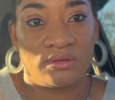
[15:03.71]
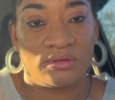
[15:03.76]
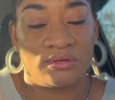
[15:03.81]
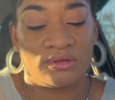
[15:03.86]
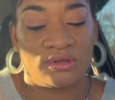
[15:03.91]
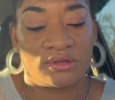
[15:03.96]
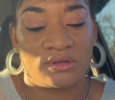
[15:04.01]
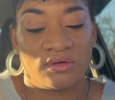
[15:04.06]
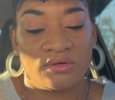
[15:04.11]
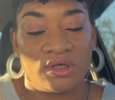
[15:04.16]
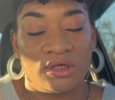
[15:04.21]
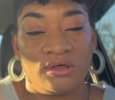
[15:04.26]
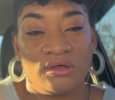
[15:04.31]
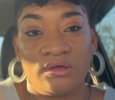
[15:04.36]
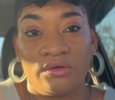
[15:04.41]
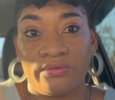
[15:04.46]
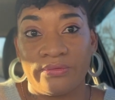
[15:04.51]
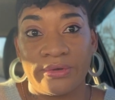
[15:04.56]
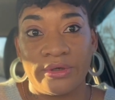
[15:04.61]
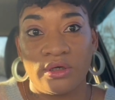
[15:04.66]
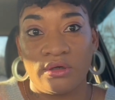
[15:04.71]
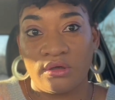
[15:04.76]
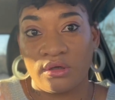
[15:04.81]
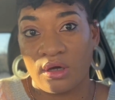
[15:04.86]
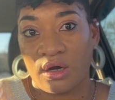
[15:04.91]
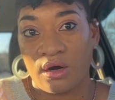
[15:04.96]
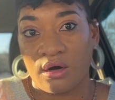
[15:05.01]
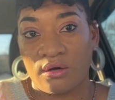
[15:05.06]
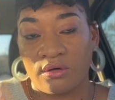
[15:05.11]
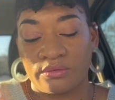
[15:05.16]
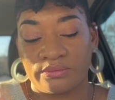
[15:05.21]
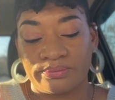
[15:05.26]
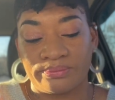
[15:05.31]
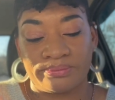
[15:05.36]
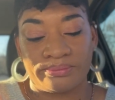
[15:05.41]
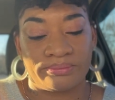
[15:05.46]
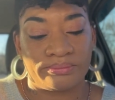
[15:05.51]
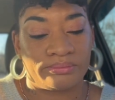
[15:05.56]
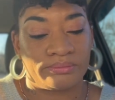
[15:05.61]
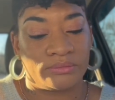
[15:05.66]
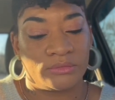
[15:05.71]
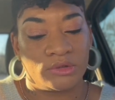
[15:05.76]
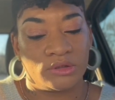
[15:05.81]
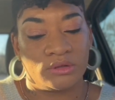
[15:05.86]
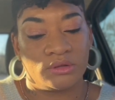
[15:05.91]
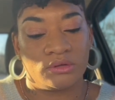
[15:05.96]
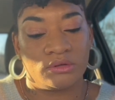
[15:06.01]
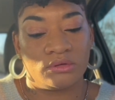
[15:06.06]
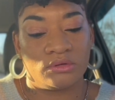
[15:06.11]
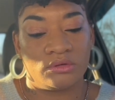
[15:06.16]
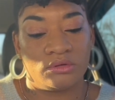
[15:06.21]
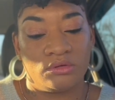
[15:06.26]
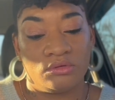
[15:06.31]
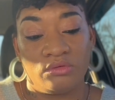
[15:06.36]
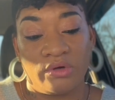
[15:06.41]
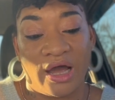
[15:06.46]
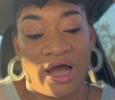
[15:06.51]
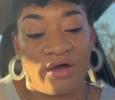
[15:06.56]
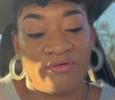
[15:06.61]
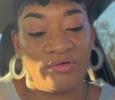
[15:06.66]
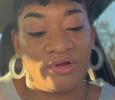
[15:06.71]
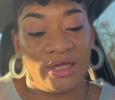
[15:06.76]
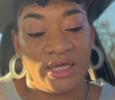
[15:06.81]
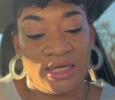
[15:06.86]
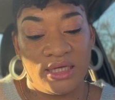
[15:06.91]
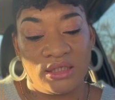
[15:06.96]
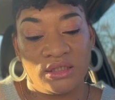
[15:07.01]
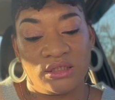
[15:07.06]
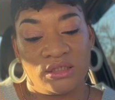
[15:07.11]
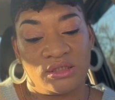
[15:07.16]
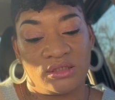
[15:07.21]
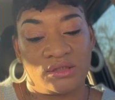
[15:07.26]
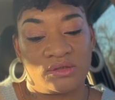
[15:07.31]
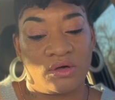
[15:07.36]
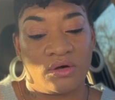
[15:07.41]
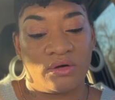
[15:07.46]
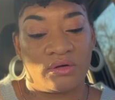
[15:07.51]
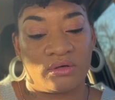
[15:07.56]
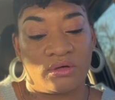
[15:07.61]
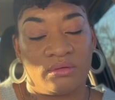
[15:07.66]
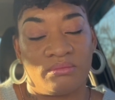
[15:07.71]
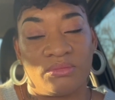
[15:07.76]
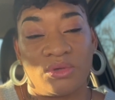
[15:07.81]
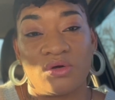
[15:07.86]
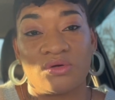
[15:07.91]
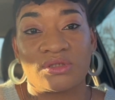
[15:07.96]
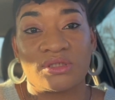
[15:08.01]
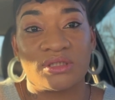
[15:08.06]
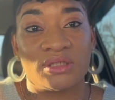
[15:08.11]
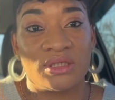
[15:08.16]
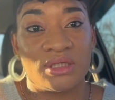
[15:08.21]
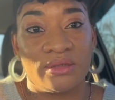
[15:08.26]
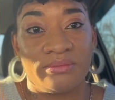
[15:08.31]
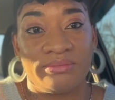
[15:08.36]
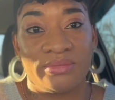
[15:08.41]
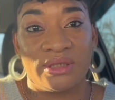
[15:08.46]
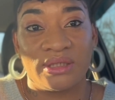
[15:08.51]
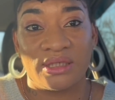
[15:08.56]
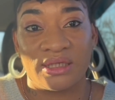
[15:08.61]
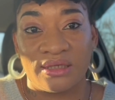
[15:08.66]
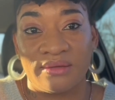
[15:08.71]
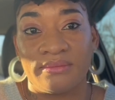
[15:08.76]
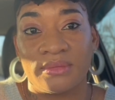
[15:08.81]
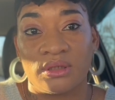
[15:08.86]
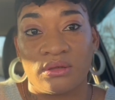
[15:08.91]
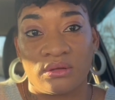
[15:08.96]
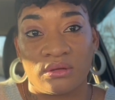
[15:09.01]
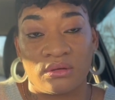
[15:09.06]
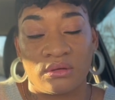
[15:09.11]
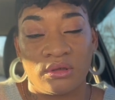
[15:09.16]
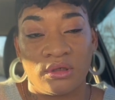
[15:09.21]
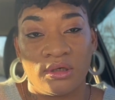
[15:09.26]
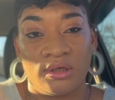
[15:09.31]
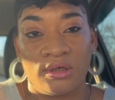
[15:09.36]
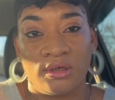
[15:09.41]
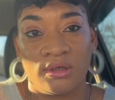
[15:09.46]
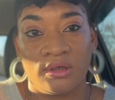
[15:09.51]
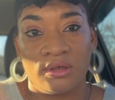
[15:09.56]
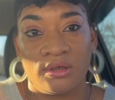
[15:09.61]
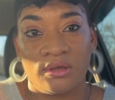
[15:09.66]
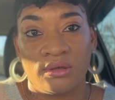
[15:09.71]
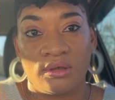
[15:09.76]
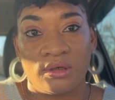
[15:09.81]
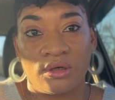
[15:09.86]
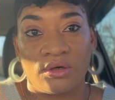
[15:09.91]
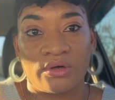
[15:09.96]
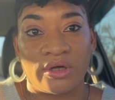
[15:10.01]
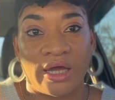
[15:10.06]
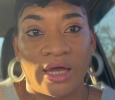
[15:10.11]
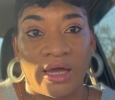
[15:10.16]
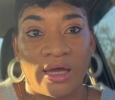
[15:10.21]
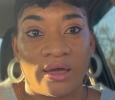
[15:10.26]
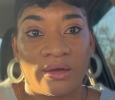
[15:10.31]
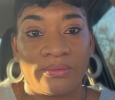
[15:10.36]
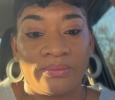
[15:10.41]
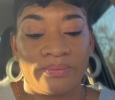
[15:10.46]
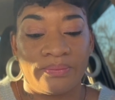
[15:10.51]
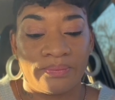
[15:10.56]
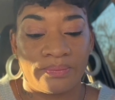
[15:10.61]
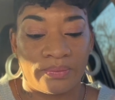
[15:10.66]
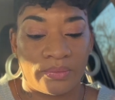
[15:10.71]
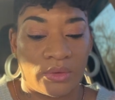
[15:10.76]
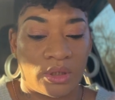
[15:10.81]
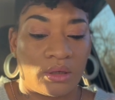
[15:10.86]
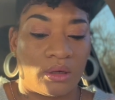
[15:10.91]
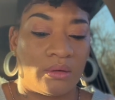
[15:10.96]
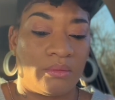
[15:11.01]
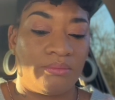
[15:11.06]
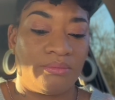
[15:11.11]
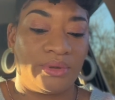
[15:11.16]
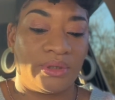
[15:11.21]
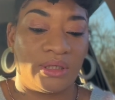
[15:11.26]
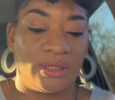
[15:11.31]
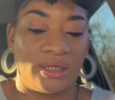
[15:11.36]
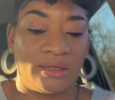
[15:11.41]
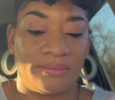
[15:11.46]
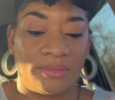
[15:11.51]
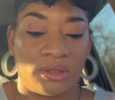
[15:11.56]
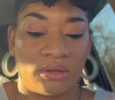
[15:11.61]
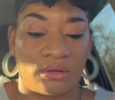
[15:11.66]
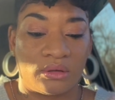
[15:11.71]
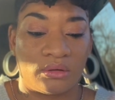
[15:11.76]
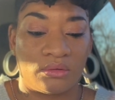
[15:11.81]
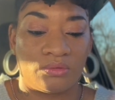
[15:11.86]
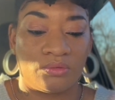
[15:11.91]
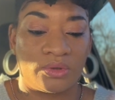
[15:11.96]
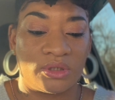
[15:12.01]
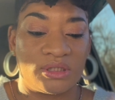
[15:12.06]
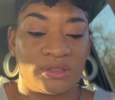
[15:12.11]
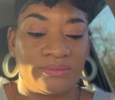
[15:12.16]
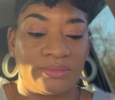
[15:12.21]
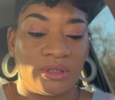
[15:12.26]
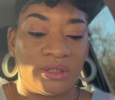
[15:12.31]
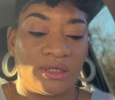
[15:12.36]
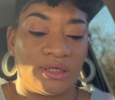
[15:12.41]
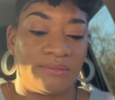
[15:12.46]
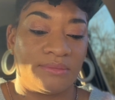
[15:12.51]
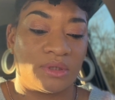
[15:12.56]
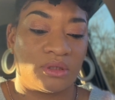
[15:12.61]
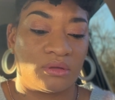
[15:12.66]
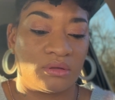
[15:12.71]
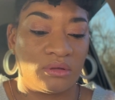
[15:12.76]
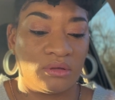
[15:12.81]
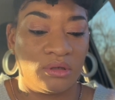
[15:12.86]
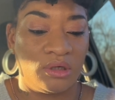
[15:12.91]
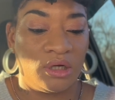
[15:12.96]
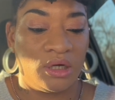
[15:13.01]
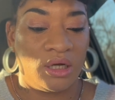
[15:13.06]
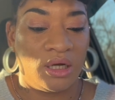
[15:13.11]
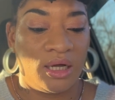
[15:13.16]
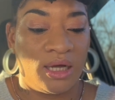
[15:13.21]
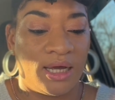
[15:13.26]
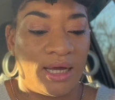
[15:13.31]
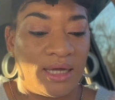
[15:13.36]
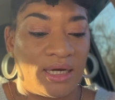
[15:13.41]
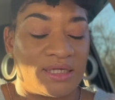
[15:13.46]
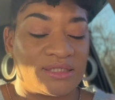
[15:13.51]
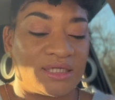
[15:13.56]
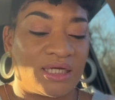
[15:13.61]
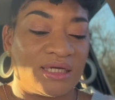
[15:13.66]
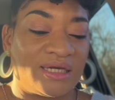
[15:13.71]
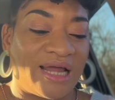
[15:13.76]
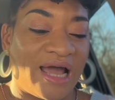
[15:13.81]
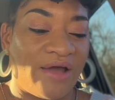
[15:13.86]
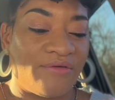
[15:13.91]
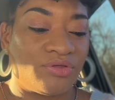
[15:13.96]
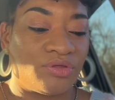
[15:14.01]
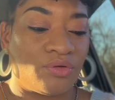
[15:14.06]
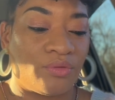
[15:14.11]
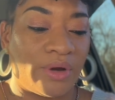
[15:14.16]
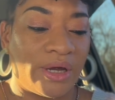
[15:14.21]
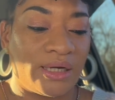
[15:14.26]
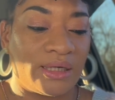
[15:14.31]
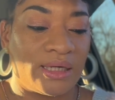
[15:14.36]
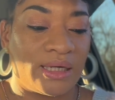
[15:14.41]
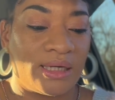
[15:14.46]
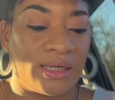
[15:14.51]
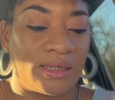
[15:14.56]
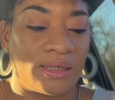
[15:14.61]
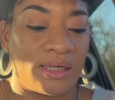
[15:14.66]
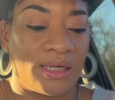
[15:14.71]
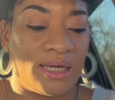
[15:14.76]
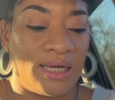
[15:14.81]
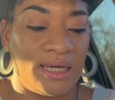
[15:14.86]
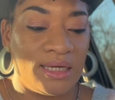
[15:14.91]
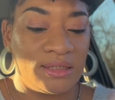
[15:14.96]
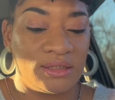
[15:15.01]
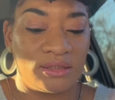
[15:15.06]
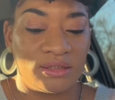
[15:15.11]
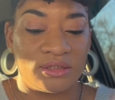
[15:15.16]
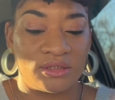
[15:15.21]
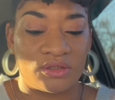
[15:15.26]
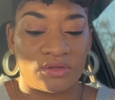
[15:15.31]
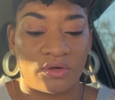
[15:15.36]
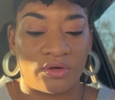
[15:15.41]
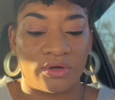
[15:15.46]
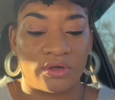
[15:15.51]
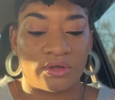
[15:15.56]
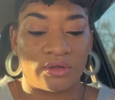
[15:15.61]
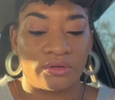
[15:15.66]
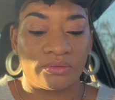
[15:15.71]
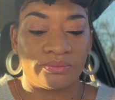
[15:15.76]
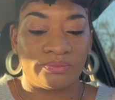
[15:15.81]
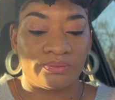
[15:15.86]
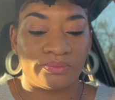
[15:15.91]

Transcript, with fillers: It's going to get a little real, y'all. You have an eating disorder, mostly bulimia. Okay? Bulimia. What is bulimia? It is a life-threatening eating disorder.